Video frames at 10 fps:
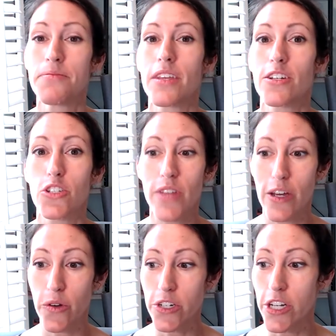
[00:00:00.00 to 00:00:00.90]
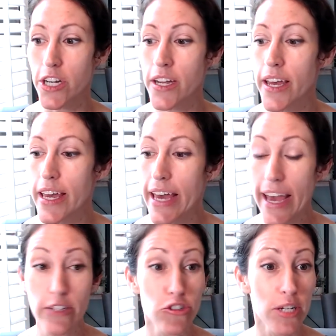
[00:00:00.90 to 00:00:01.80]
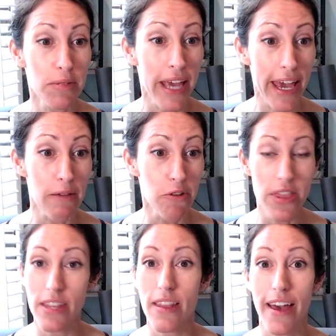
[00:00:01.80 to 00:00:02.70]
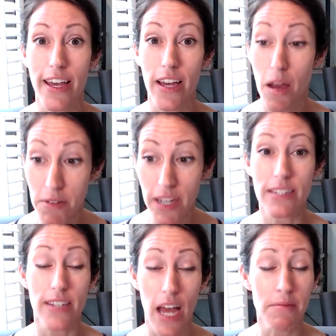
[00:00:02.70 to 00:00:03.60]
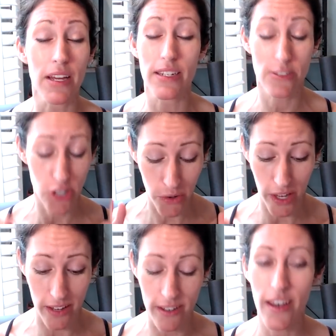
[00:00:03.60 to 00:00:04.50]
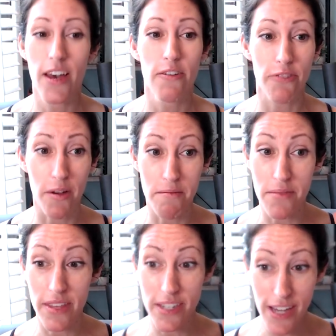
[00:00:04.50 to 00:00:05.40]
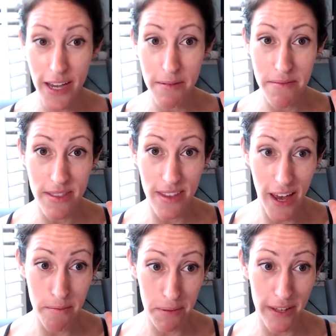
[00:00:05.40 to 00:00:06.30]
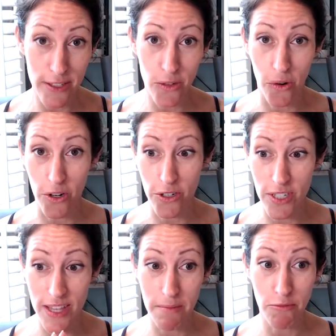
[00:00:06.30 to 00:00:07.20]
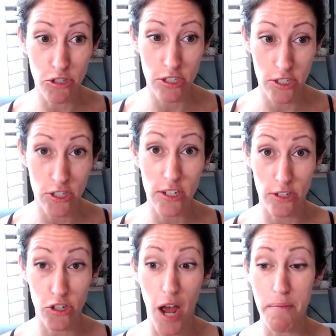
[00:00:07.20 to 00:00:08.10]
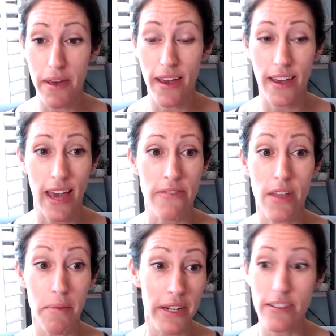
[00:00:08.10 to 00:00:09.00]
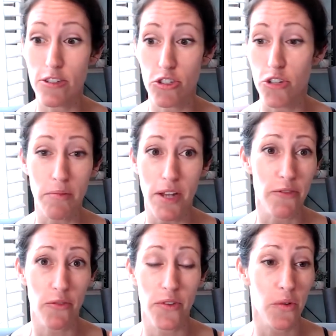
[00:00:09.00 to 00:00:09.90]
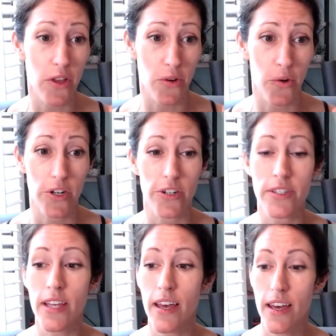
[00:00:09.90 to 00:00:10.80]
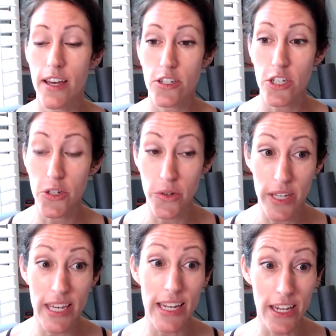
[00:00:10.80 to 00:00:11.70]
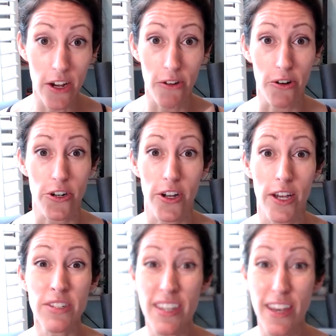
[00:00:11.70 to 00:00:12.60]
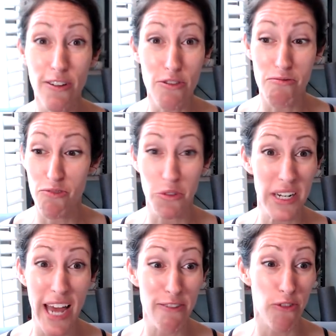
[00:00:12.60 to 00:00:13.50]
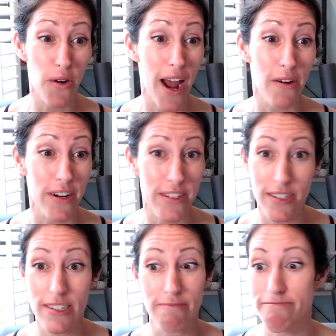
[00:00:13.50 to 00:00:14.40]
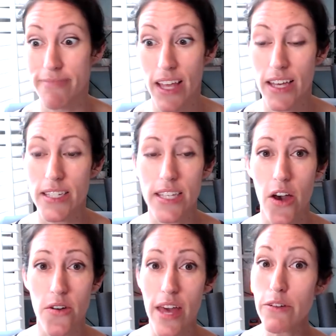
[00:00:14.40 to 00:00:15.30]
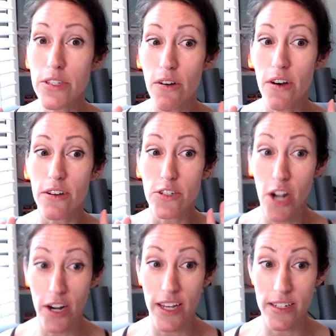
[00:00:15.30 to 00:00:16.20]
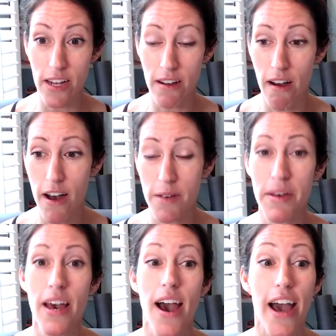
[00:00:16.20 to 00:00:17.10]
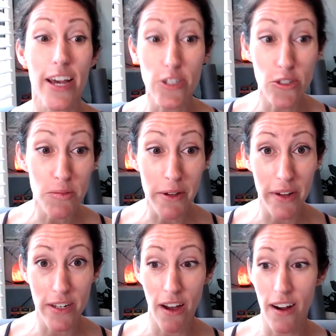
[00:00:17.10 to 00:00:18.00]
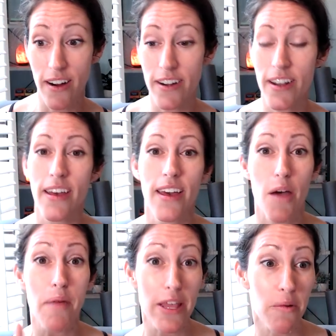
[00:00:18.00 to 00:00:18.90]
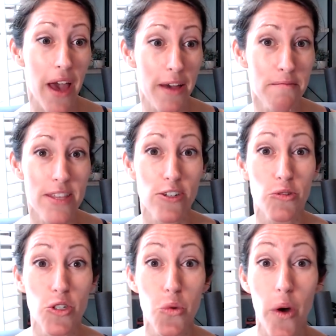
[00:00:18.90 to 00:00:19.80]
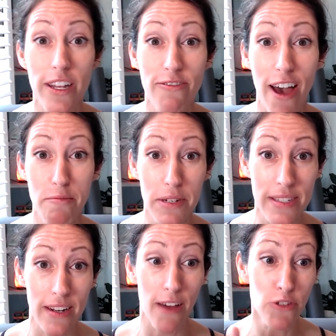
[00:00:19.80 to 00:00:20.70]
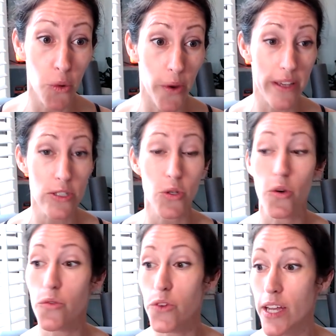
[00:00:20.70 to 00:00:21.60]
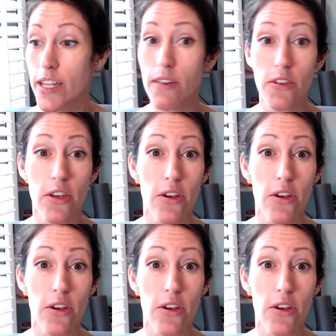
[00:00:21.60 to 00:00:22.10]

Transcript: to that order. And Shipt came within like, I'm not, I'm not joking. From the time I placed the order to them sh- shopping, and apparently she dropped off a few other orders to getting our order, it was like three and a half, four hours. So that was all target.com. I got to use my red card. By the way, they're doing 25% off toys. So for any of you